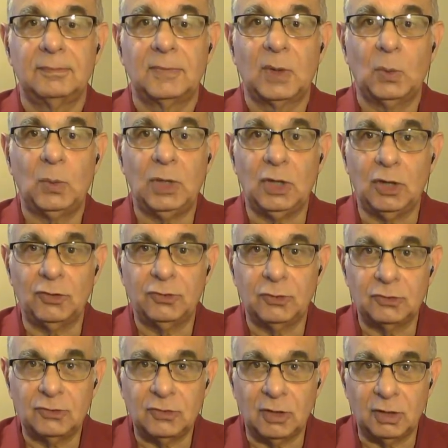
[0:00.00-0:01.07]
We also
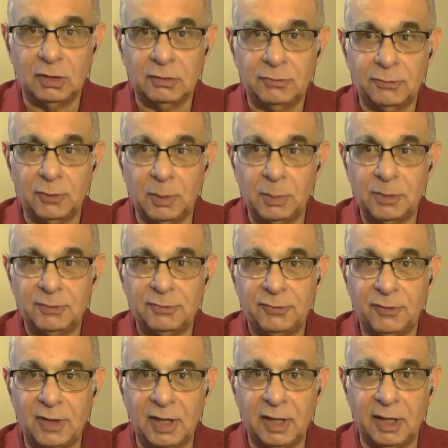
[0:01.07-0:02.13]
started from the
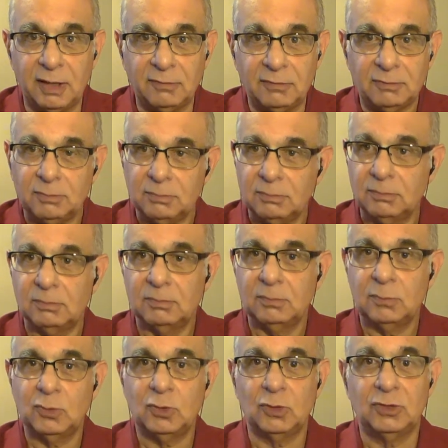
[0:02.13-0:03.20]
5.
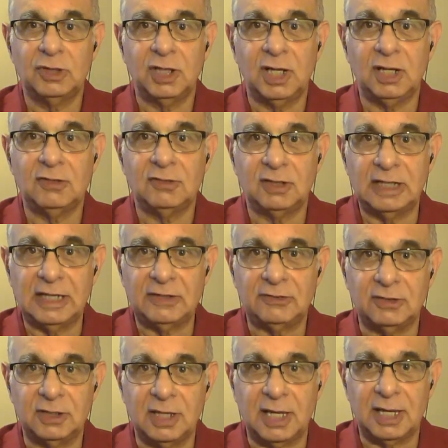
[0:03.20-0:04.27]
So today's
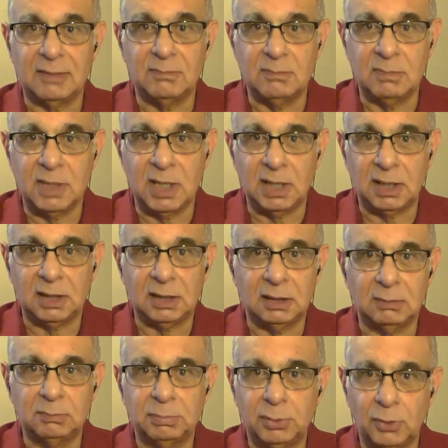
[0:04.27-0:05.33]
lesson had many
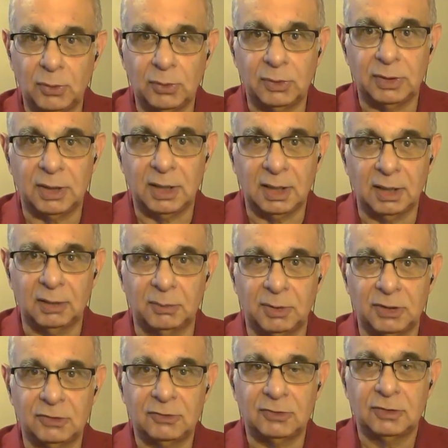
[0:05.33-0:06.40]
important
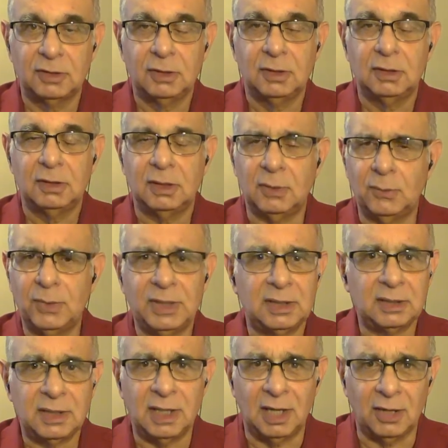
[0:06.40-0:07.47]
elements that we
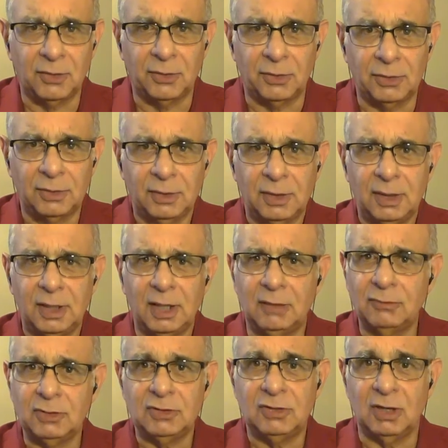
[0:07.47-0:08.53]
encounter
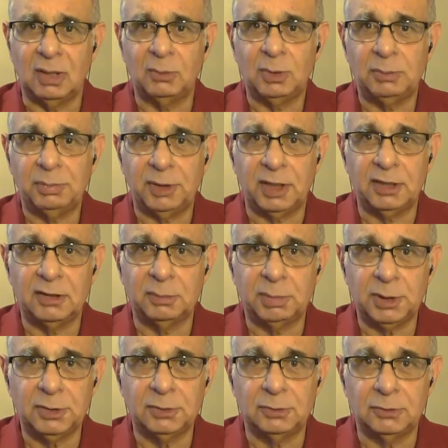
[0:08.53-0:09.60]
every time we play the
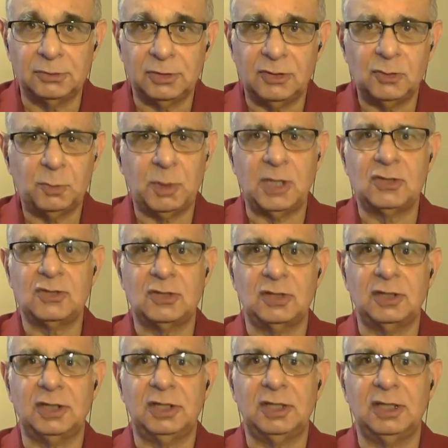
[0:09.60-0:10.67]
blues,
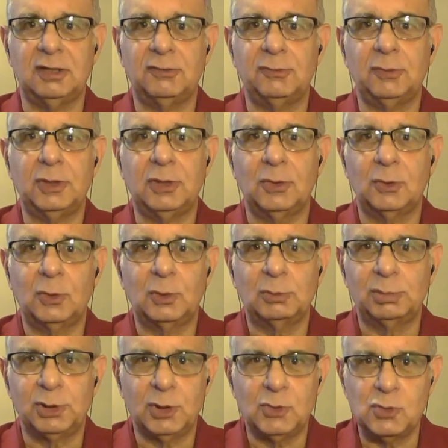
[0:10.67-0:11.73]
especially if we go to a
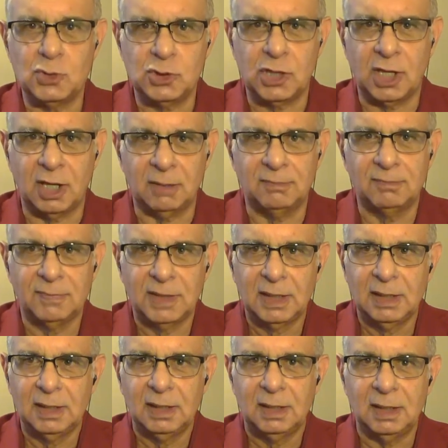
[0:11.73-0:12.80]
blues jam
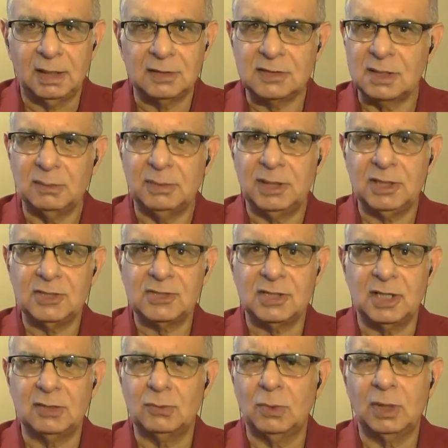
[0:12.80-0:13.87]
and somebody
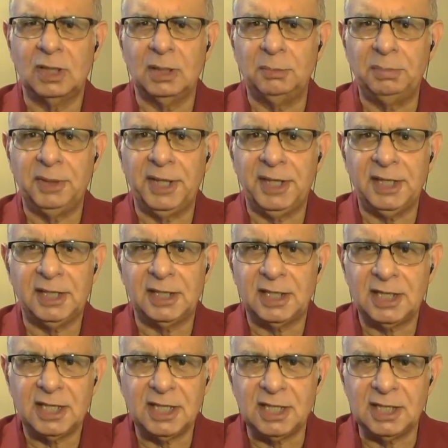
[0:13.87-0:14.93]
says, we're going to play an
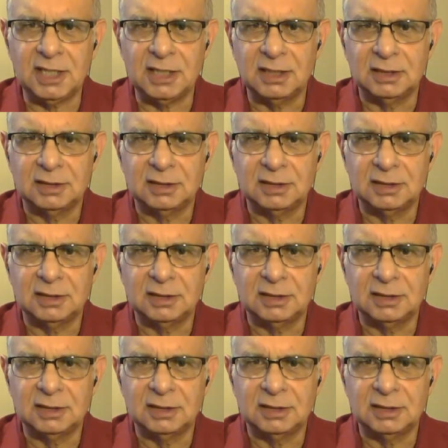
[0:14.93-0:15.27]
E,